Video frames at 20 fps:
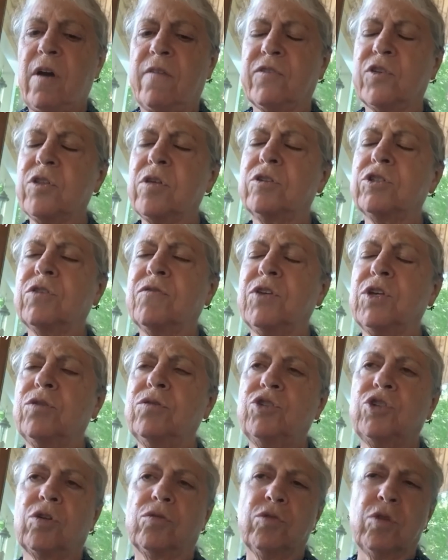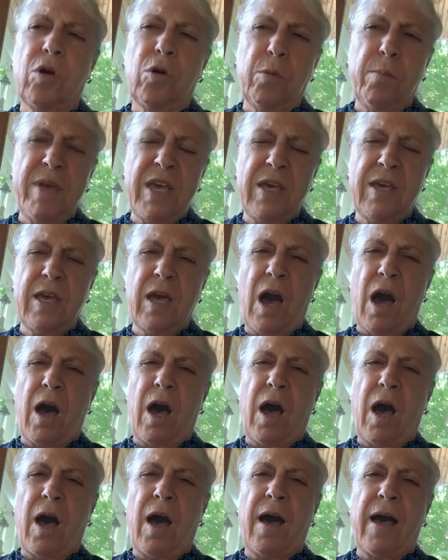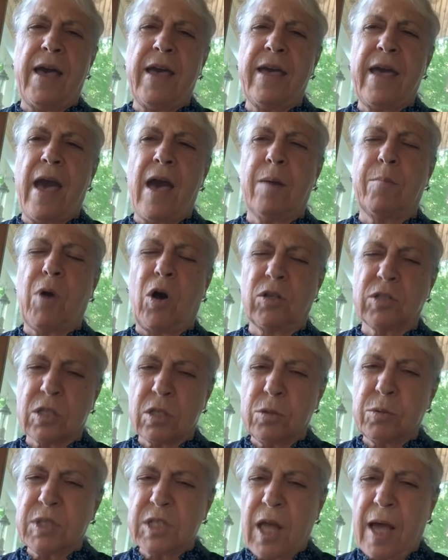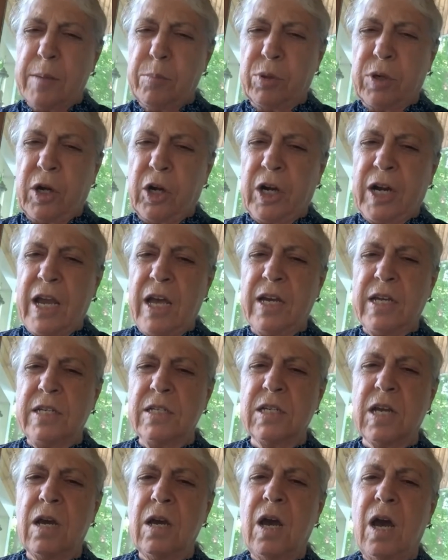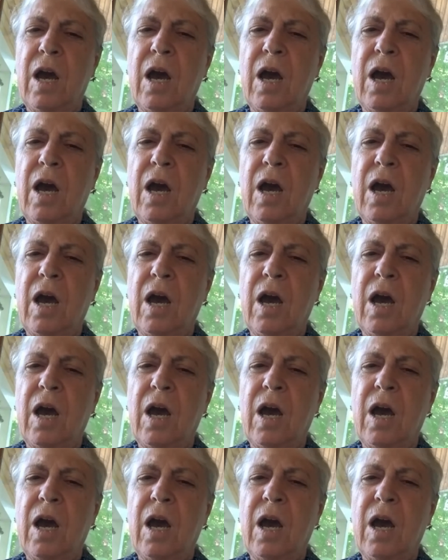For those of you who don't know me, I am also a librarian.